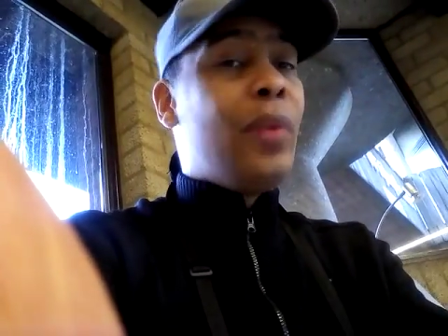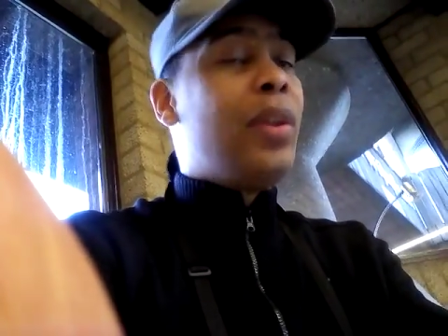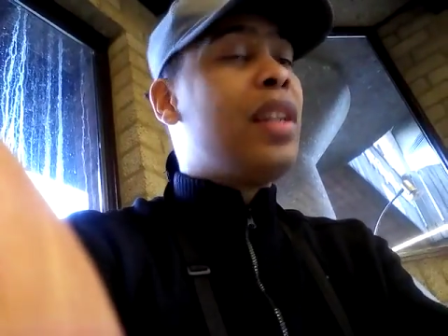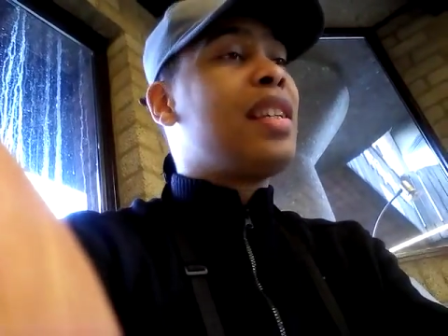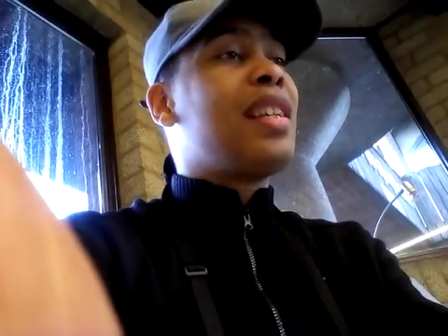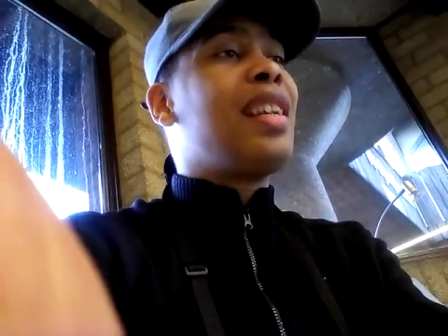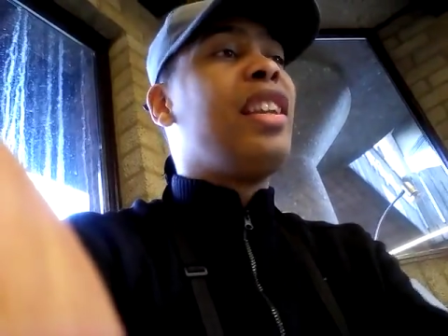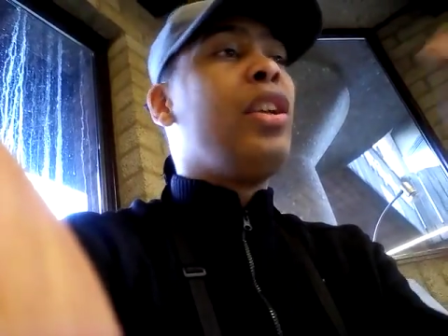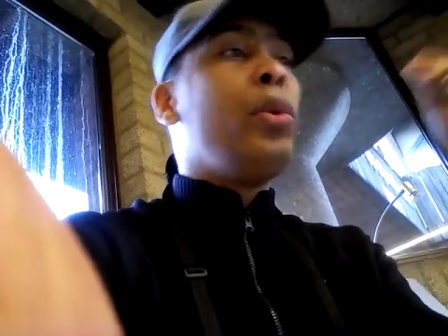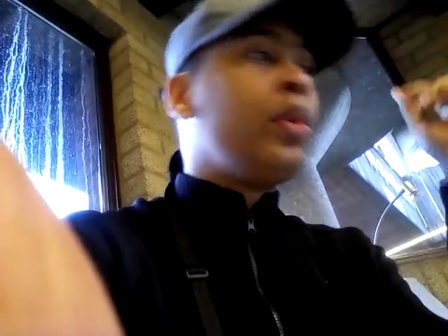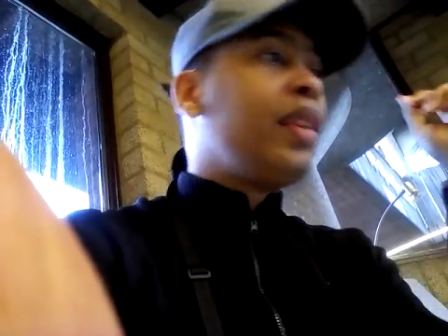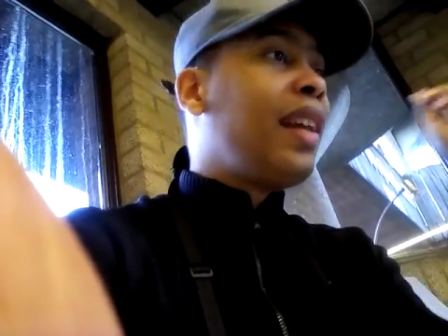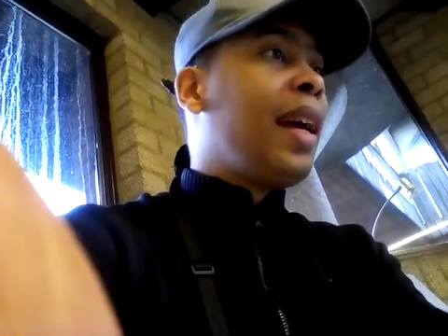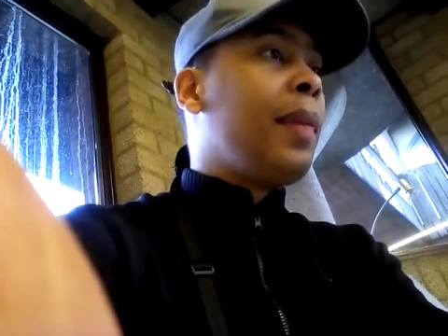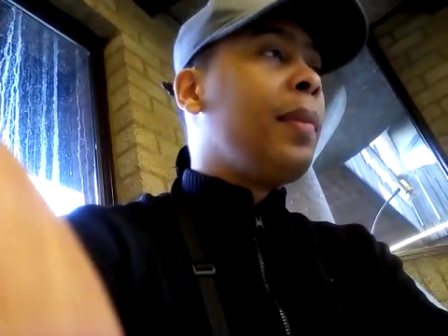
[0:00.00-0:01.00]
This is a new
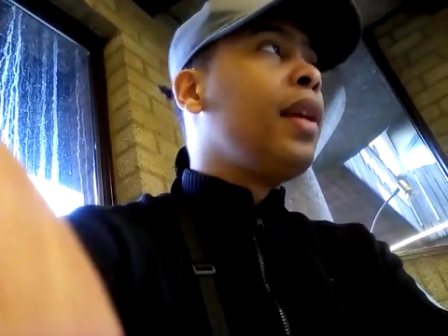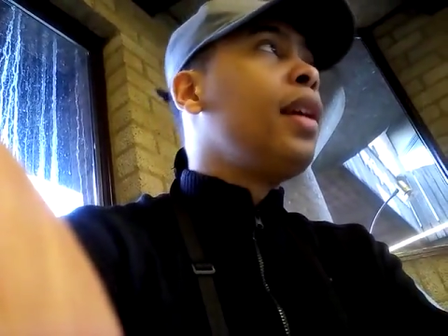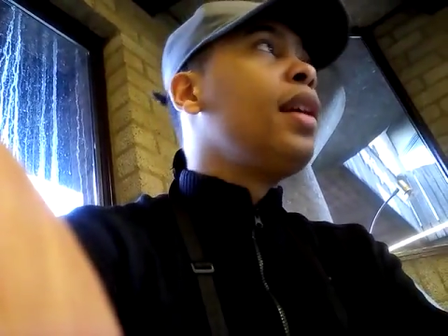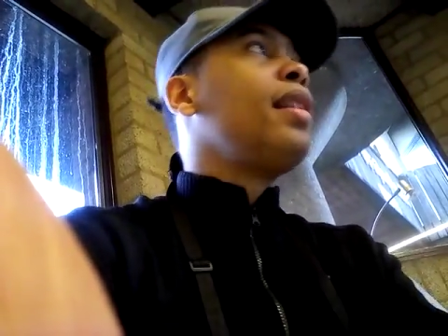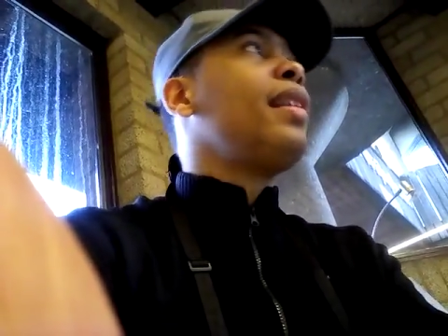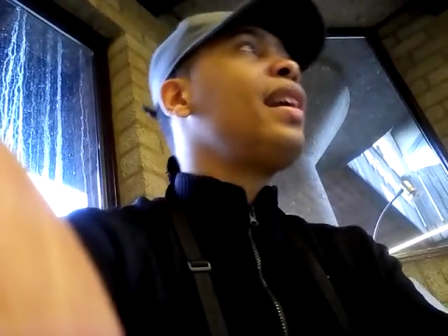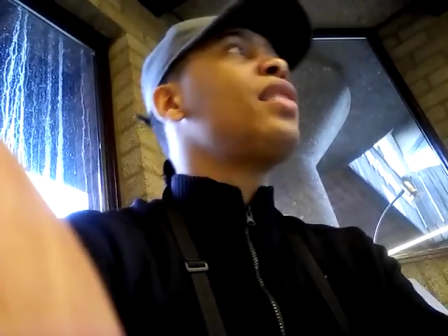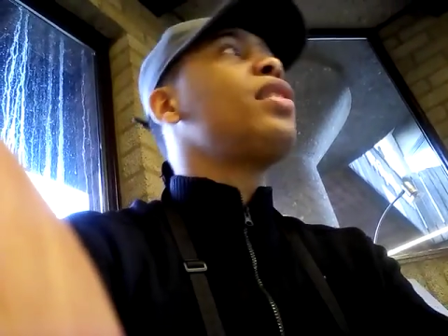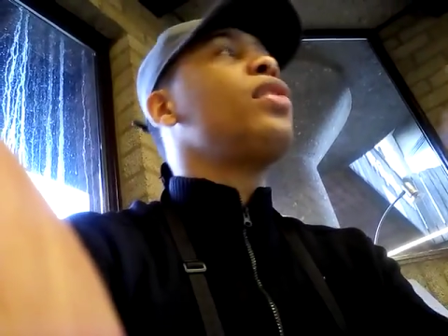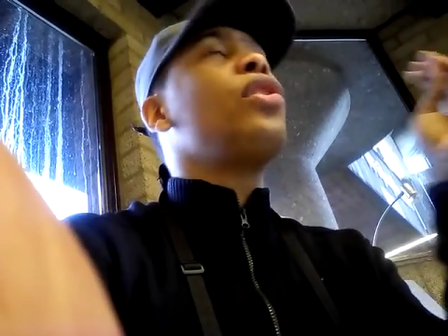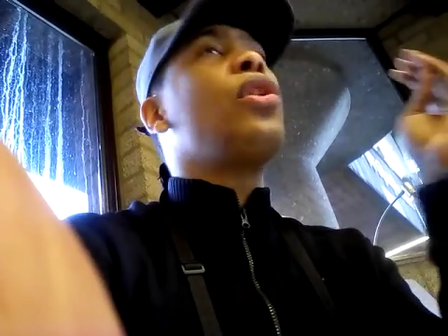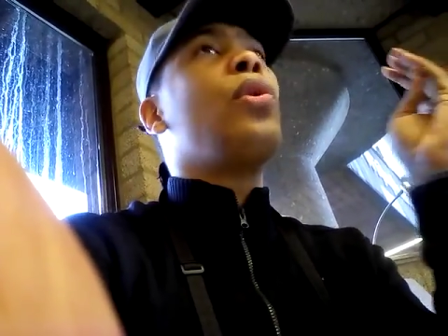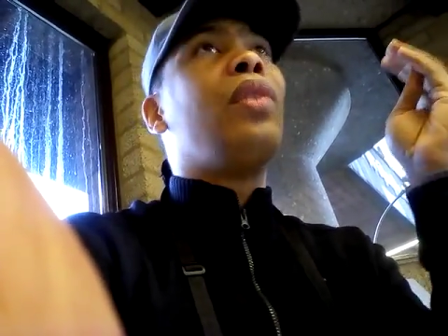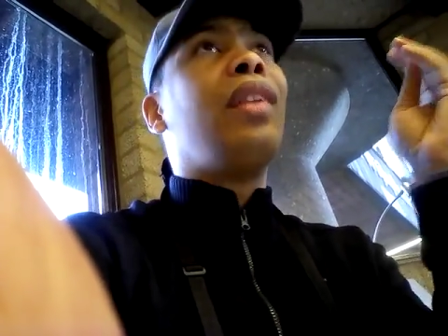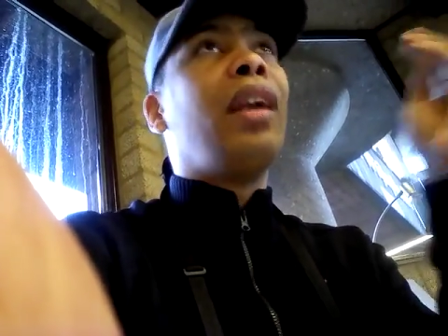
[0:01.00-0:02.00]
time. Things need to
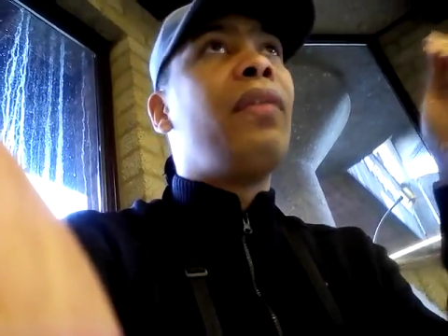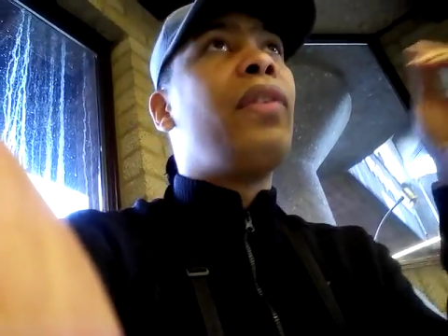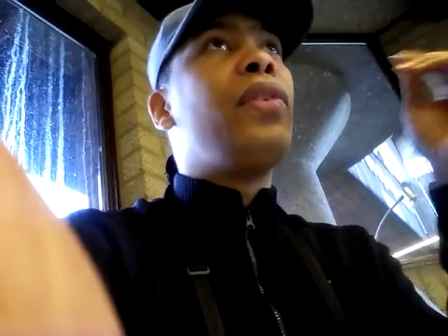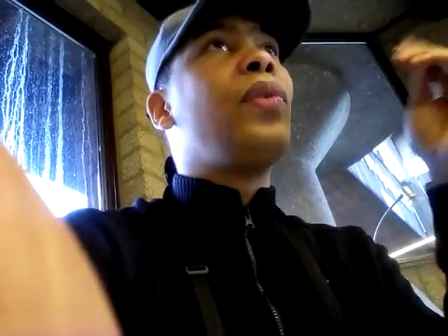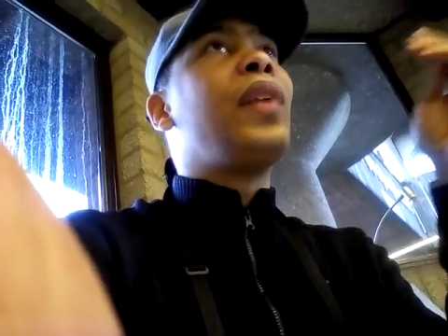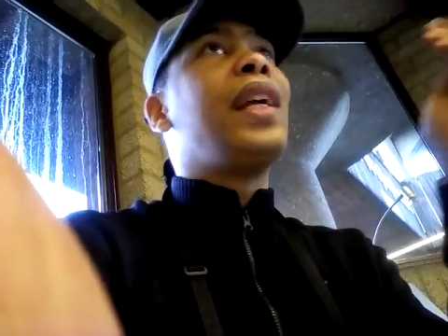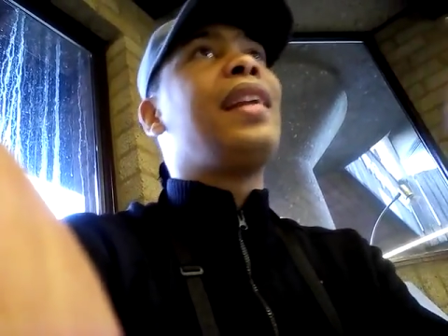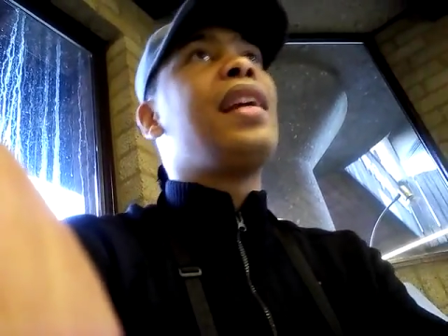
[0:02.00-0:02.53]
go different today.